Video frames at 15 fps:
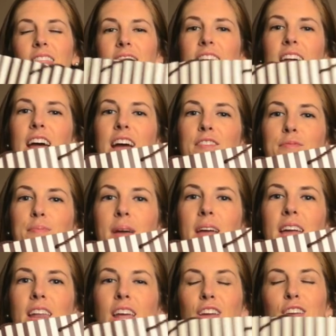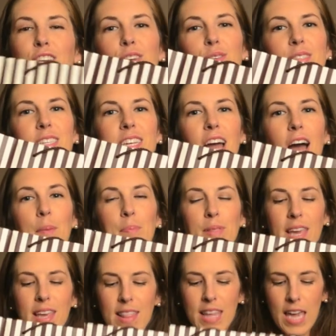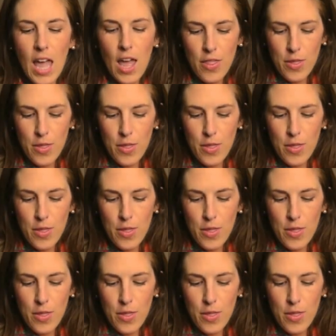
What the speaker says: that I've been using up lately.